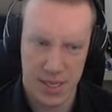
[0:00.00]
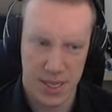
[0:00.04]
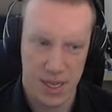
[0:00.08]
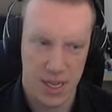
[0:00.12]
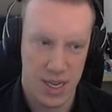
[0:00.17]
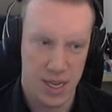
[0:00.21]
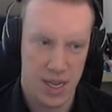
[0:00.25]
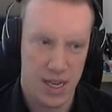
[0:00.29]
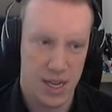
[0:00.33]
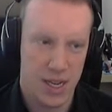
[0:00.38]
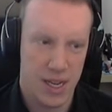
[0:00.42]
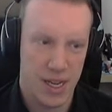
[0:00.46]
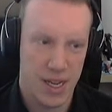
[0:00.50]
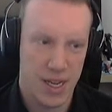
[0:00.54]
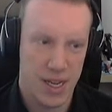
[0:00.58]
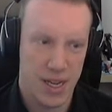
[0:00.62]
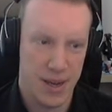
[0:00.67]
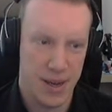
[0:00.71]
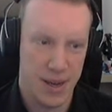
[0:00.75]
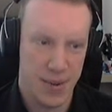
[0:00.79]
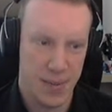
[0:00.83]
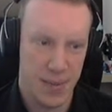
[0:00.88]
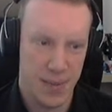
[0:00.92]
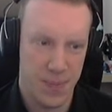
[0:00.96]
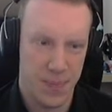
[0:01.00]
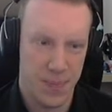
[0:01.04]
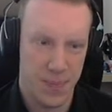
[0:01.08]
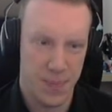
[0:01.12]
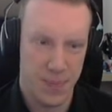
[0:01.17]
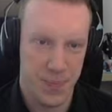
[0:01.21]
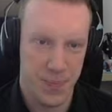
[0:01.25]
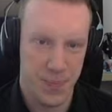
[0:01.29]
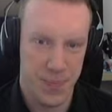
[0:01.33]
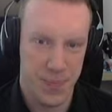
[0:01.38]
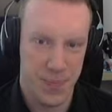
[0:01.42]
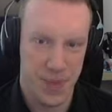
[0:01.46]

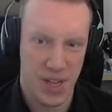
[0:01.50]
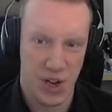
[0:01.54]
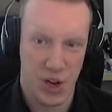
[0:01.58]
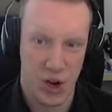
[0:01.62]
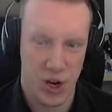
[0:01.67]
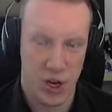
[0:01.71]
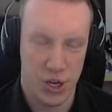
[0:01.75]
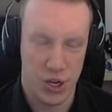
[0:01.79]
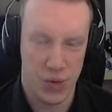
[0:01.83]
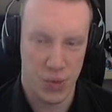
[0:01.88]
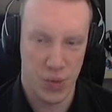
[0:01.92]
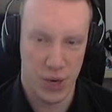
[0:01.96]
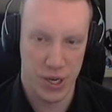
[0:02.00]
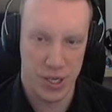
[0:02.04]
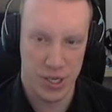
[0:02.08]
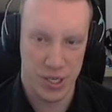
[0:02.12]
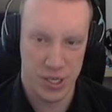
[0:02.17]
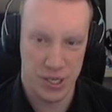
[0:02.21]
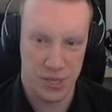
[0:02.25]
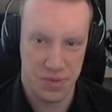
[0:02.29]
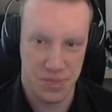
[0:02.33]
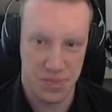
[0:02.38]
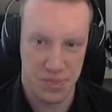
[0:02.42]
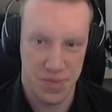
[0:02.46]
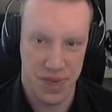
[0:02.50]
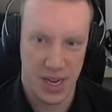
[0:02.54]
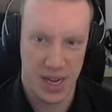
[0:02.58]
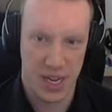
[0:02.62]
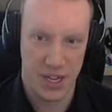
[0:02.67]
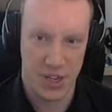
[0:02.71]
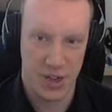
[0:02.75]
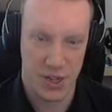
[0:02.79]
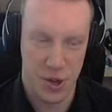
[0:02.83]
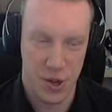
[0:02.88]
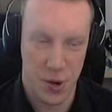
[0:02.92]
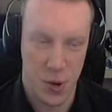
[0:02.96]
the curse works. I
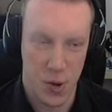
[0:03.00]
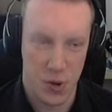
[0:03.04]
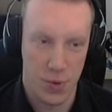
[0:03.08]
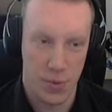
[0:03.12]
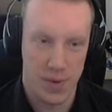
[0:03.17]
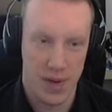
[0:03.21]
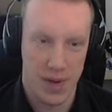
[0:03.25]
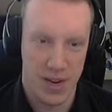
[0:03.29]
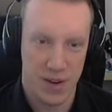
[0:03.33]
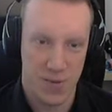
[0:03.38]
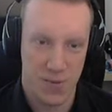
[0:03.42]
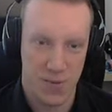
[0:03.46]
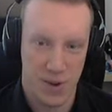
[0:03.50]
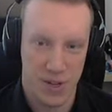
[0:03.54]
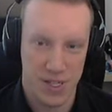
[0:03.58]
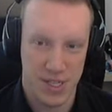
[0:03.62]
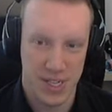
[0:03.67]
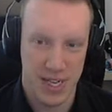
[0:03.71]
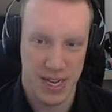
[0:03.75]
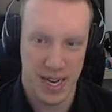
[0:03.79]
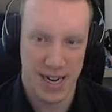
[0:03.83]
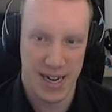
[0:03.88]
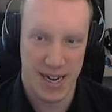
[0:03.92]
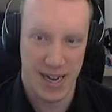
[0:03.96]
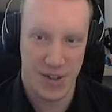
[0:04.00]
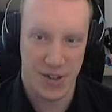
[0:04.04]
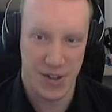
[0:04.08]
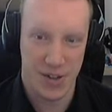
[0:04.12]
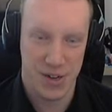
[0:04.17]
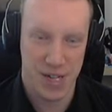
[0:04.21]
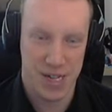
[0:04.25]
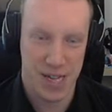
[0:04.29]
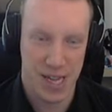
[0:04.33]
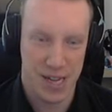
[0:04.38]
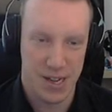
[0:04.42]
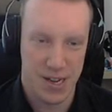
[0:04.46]
just hoped it was like other
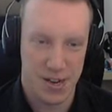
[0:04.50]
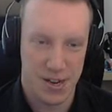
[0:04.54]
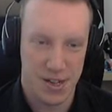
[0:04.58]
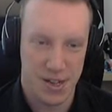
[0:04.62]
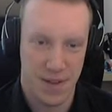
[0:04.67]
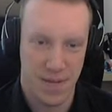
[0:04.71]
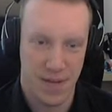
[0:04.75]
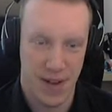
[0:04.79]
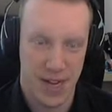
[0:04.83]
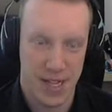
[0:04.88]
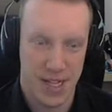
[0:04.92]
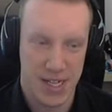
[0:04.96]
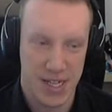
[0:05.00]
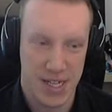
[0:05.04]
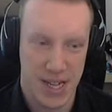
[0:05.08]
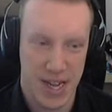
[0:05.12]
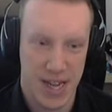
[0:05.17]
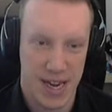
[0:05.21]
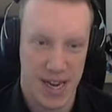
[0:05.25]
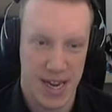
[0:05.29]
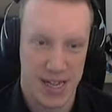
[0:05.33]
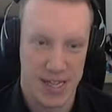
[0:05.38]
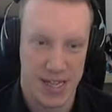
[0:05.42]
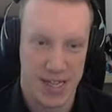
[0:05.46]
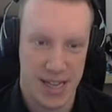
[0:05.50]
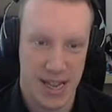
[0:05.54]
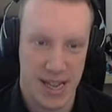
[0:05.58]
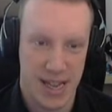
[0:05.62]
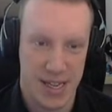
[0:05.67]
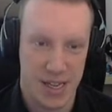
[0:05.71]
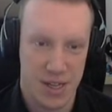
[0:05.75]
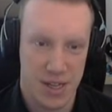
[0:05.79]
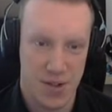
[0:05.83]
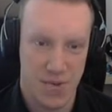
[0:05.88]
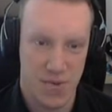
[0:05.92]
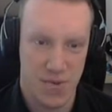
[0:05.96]
status effects that it
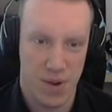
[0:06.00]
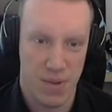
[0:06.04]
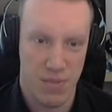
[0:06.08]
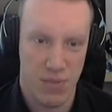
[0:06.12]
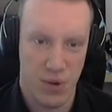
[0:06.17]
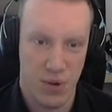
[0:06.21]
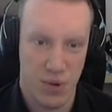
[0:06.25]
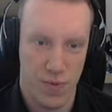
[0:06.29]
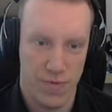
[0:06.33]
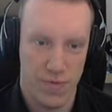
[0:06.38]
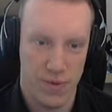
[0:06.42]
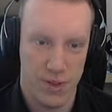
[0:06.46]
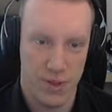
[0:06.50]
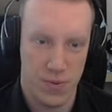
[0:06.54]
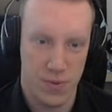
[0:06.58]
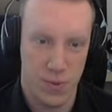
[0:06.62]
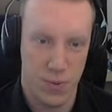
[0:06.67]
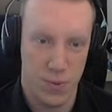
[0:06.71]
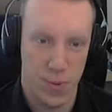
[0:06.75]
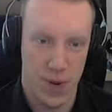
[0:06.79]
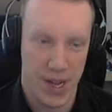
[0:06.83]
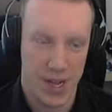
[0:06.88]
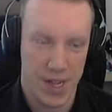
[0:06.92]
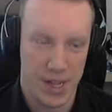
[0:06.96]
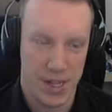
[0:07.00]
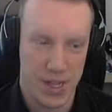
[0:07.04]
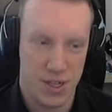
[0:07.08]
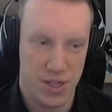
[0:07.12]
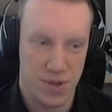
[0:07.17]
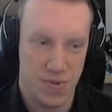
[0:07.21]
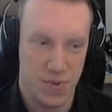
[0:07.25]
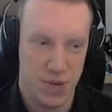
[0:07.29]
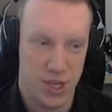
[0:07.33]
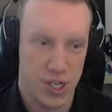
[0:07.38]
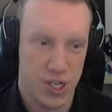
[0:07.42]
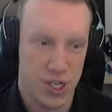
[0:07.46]
gets removed when
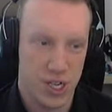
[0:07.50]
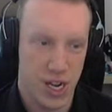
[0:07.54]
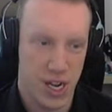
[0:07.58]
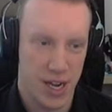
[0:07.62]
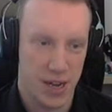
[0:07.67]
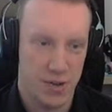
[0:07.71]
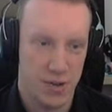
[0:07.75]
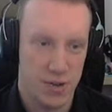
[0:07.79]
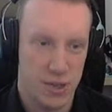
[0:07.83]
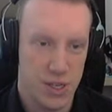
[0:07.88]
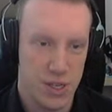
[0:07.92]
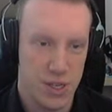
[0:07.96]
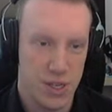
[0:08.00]
switching out.